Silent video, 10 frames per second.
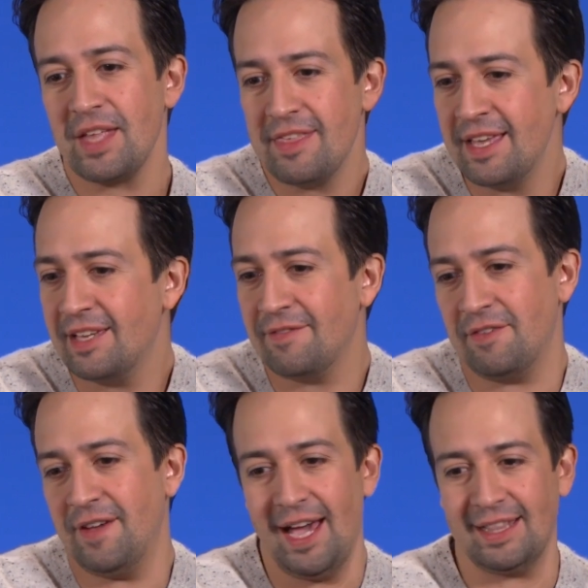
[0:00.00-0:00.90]
think of
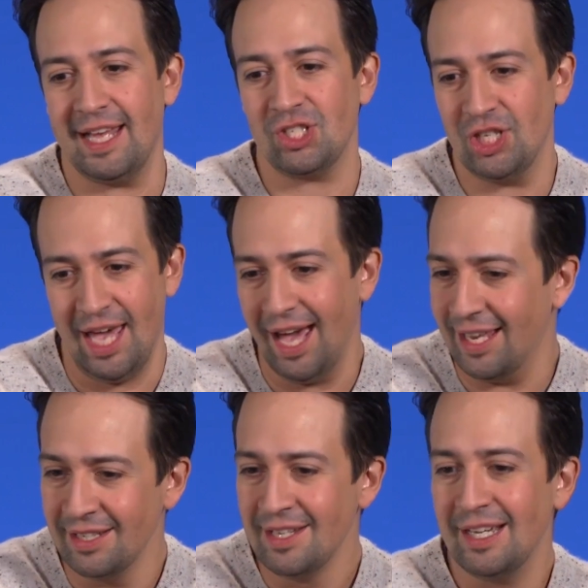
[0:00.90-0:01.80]
the fact that she
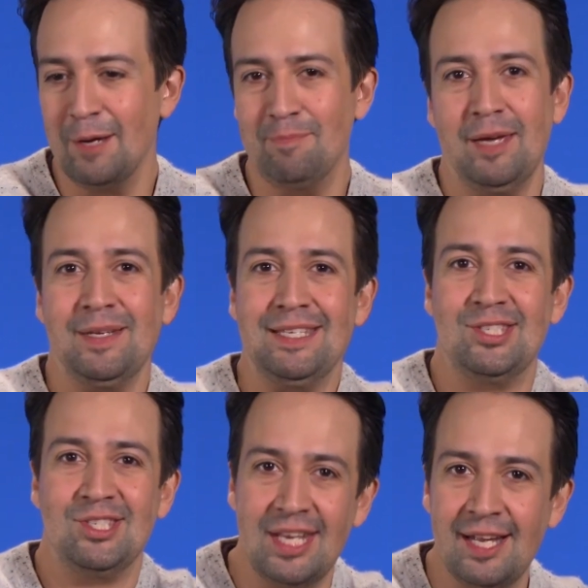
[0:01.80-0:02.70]
had a baby
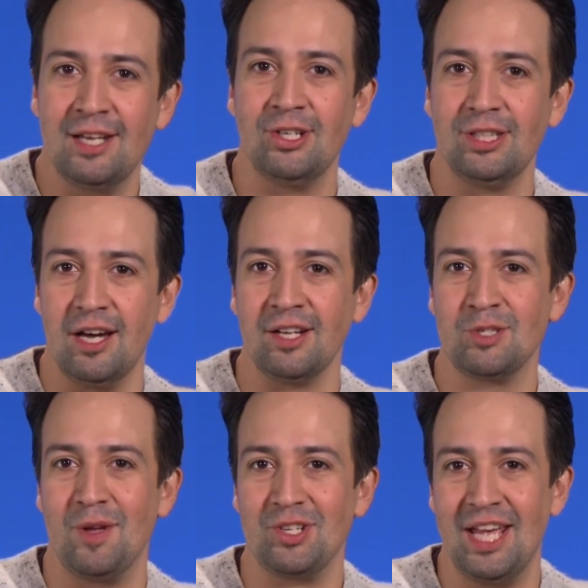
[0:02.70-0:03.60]
sitting on her
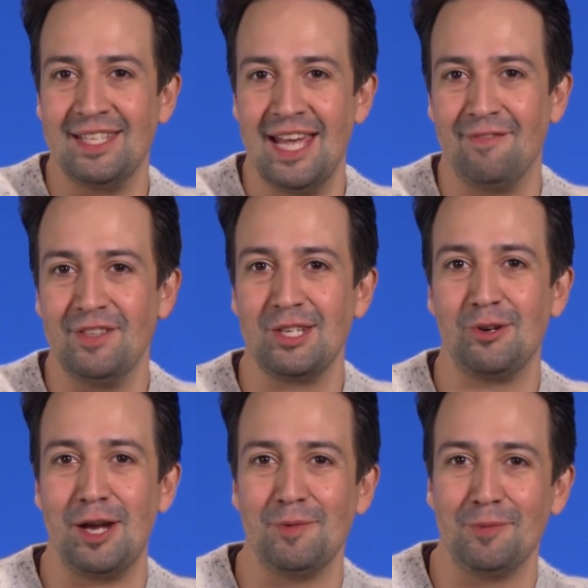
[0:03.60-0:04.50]
lungs while she had to have this
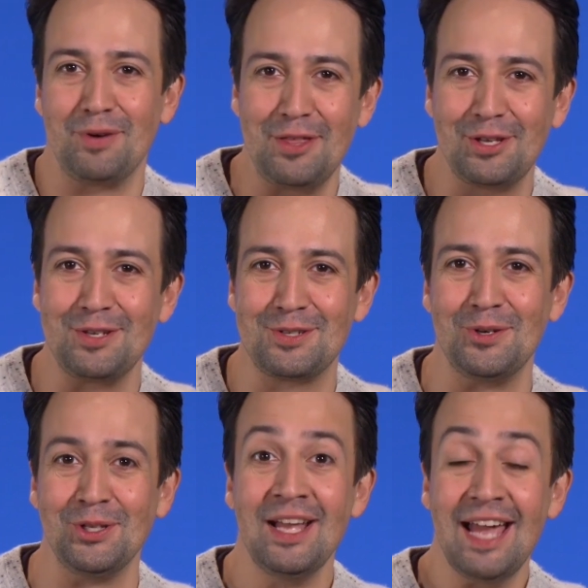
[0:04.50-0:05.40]
incredible breath
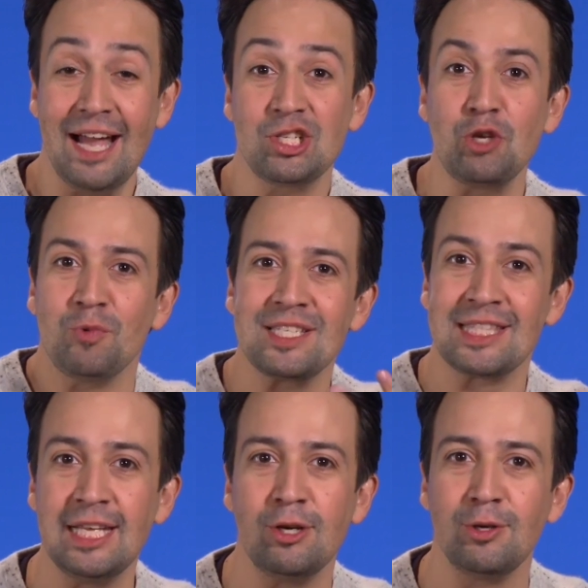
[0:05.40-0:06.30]
control, and she was
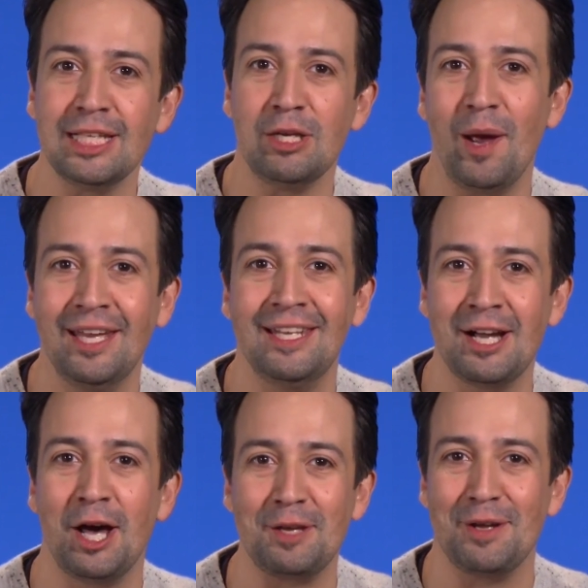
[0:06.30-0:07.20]
literally
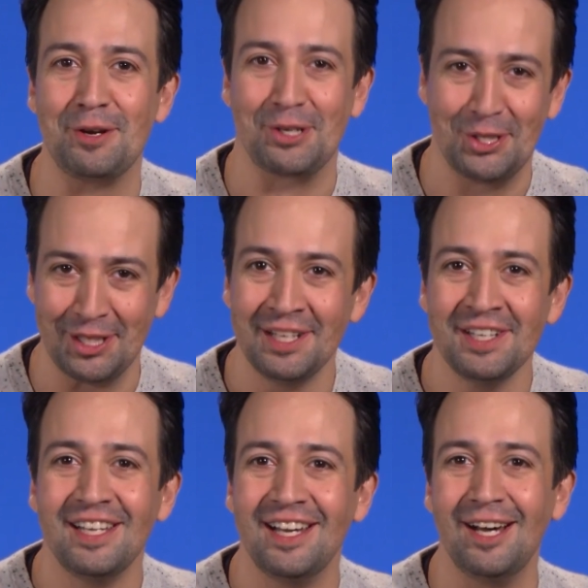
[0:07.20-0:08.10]
waiting on a miracle
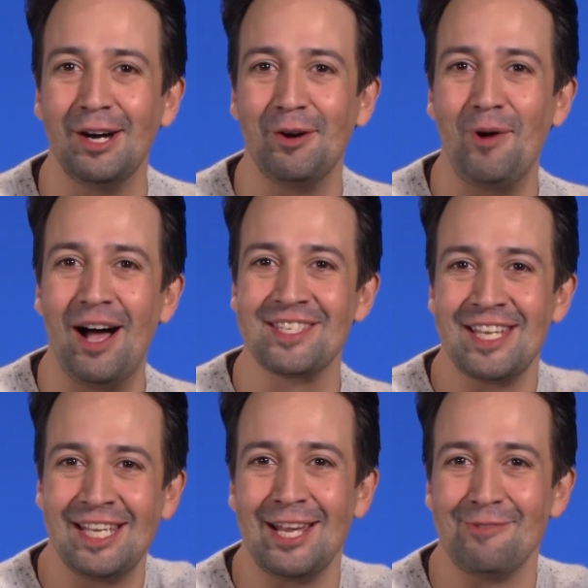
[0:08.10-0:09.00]
while
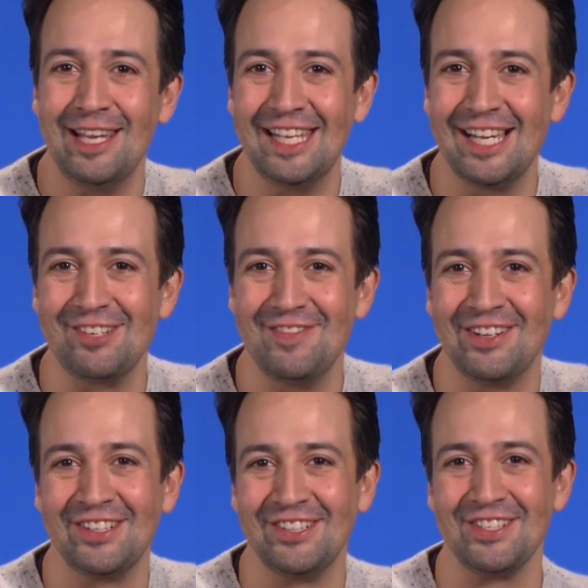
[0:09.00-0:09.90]
singing Waiting on a
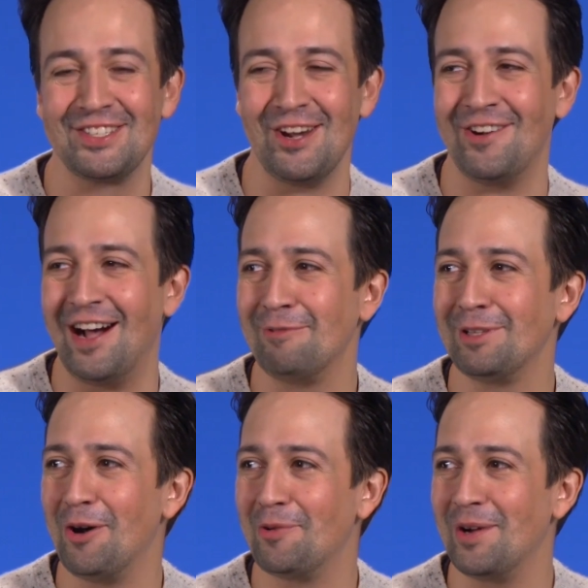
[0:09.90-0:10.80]
Miracle. So I
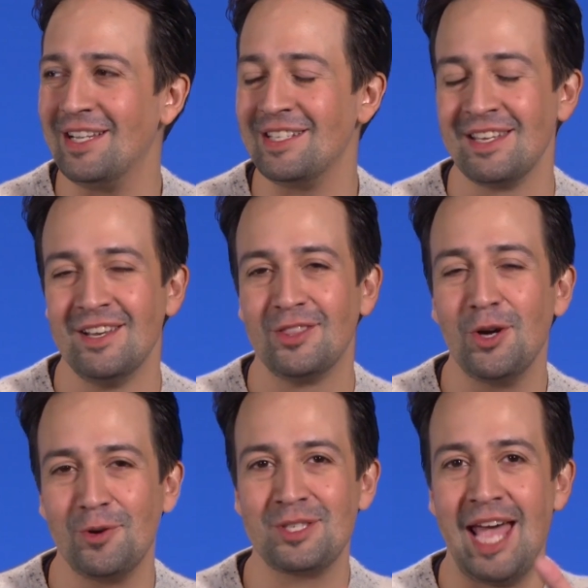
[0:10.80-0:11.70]
will always,
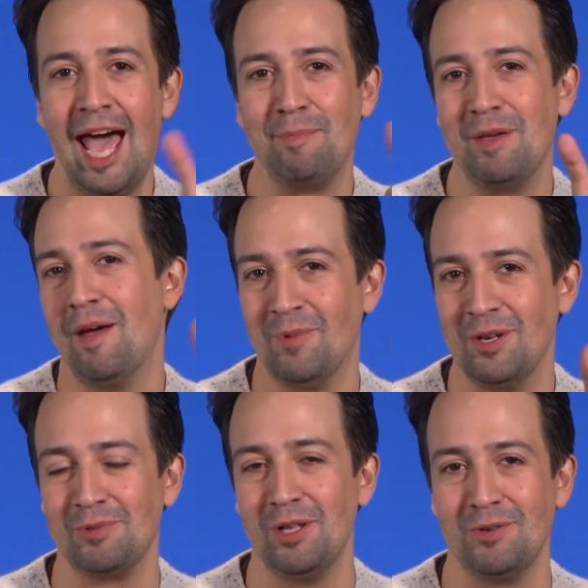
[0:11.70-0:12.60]
those happy
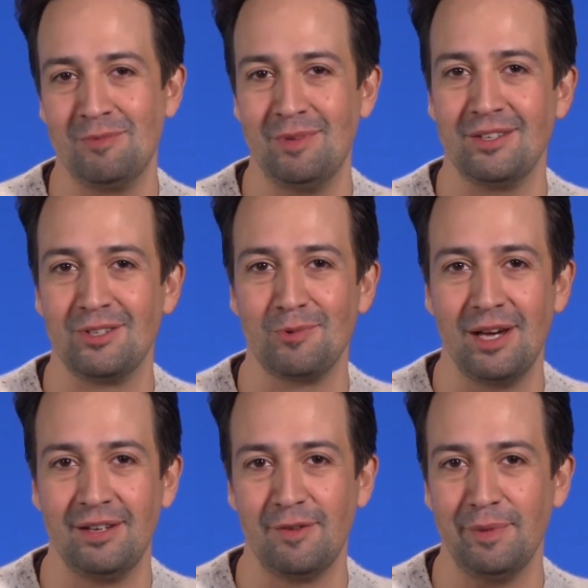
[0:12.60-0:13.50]
memories will always be
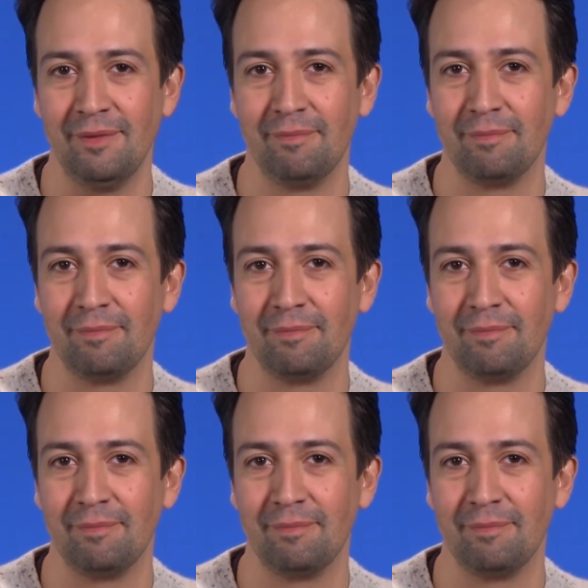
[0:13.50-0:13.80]
intertwined for me.